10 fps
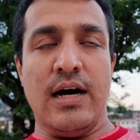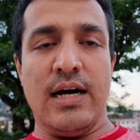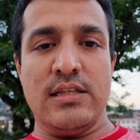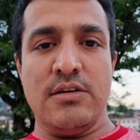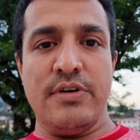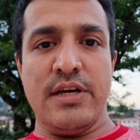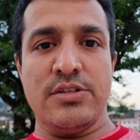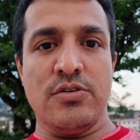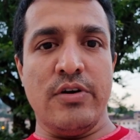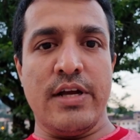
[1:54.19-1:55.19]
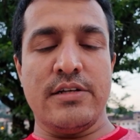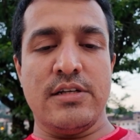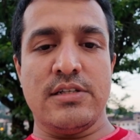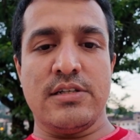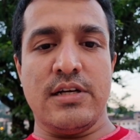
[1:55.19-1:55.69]
Other way to look at
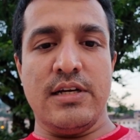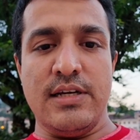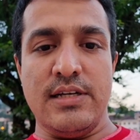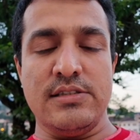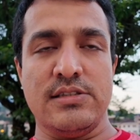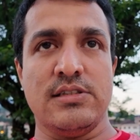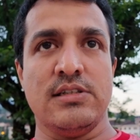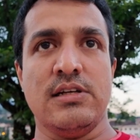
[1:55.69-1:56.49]
it is